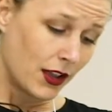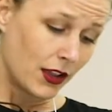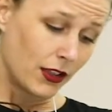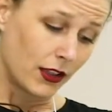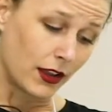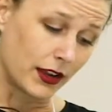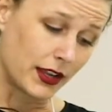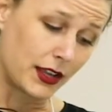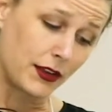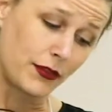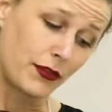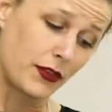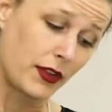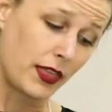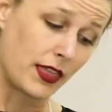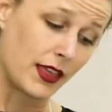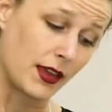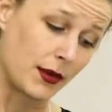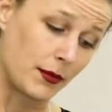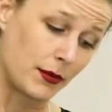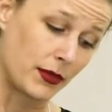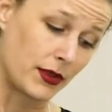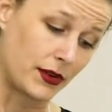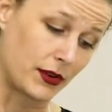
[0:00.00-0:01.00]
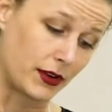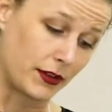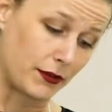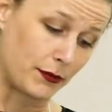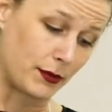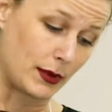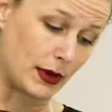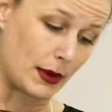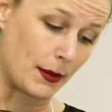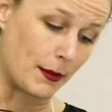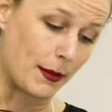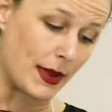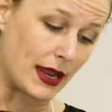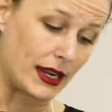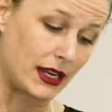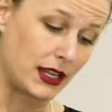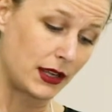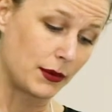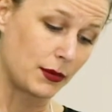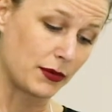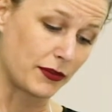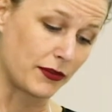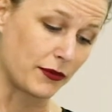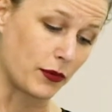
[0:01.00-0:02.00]
Lucky for them, there have been
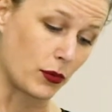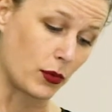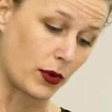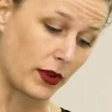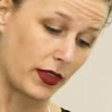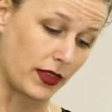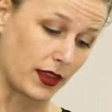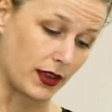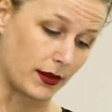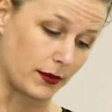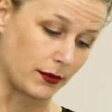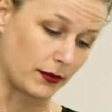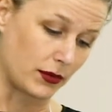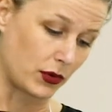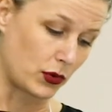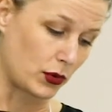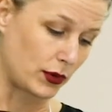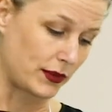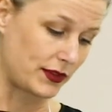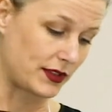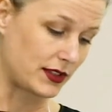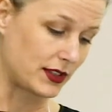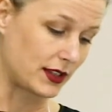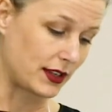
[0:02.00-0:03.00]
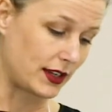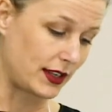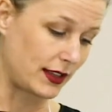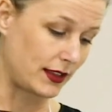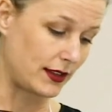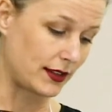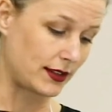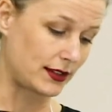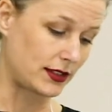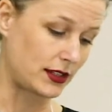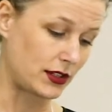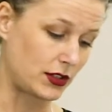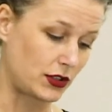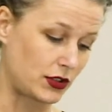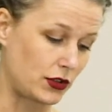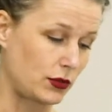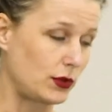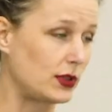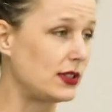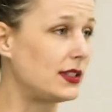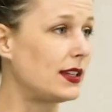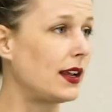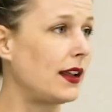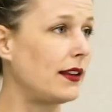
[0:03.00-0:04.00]
many before them who have studied this tissue
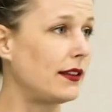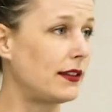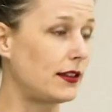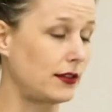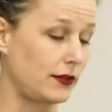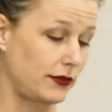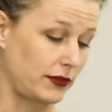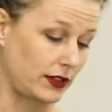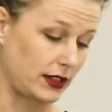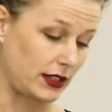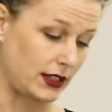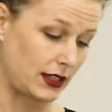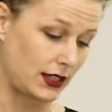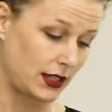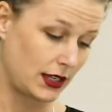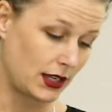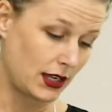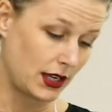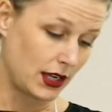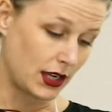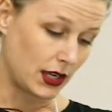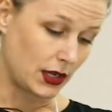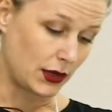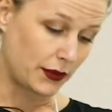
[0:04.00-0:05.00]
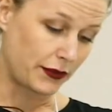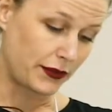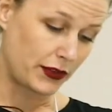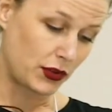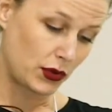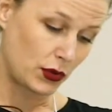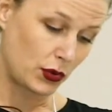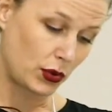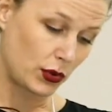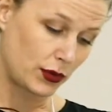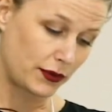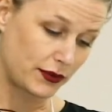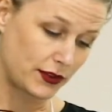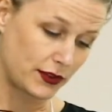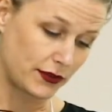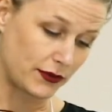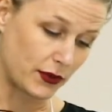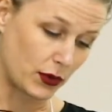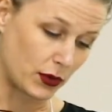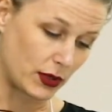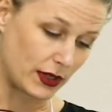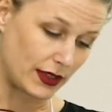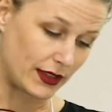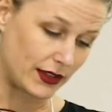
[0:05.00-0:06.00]
intensively, and a few who have
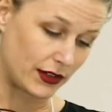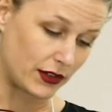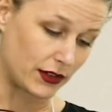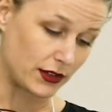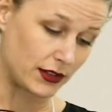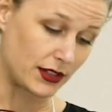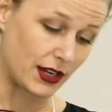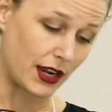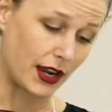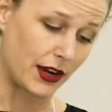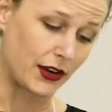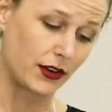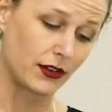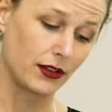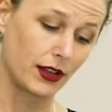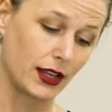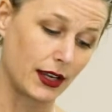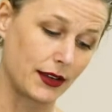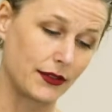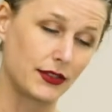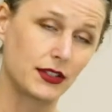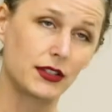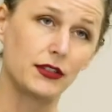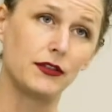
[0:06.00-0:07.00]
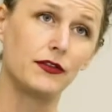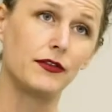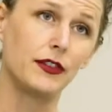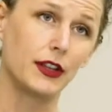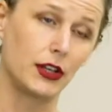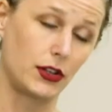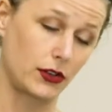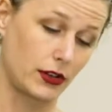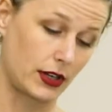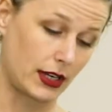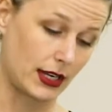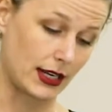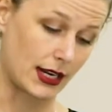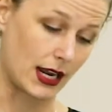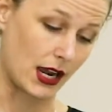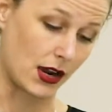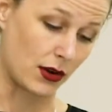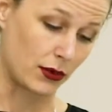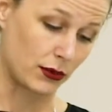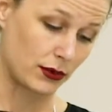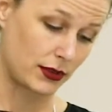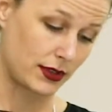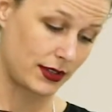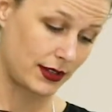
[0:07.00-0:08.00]
devoted their entire lives to figuring it
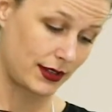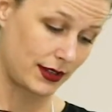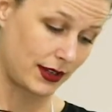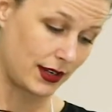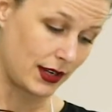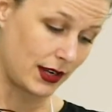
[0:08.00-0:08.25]
out.